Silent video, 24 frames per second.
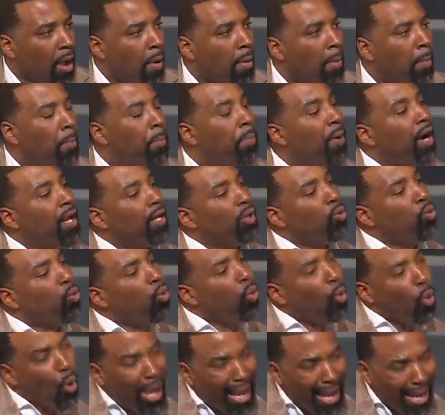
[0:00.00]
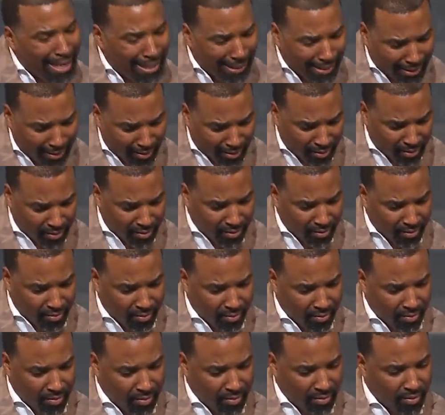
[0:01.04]
But when,
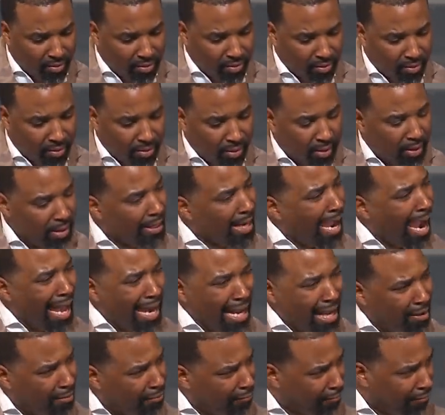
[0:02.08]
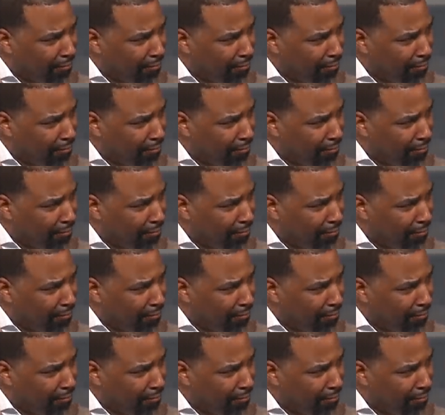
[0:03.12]
not if,